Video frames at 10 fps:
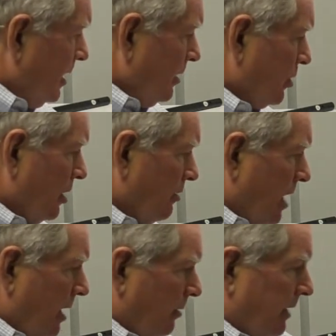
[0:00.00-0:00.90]
So
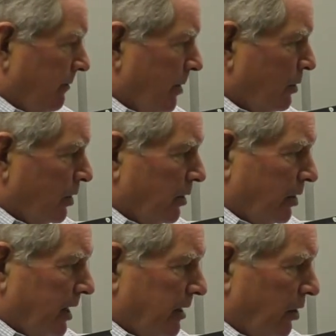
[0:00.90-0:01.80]
we have a motion
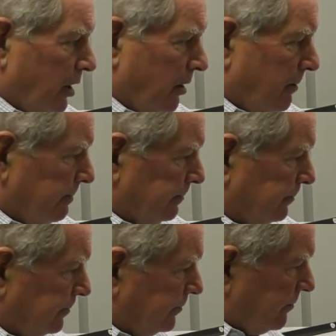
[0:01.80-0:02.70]
stage here
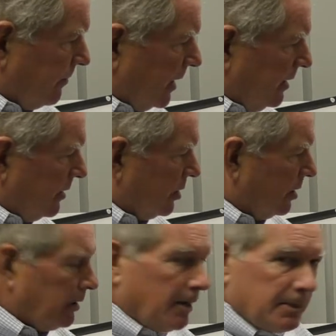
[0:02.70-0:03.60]
that's going to
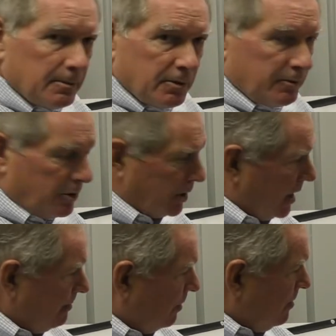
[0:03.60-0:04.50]
allow me to move the
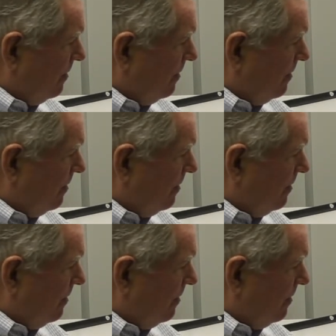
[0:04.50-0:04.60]
sample,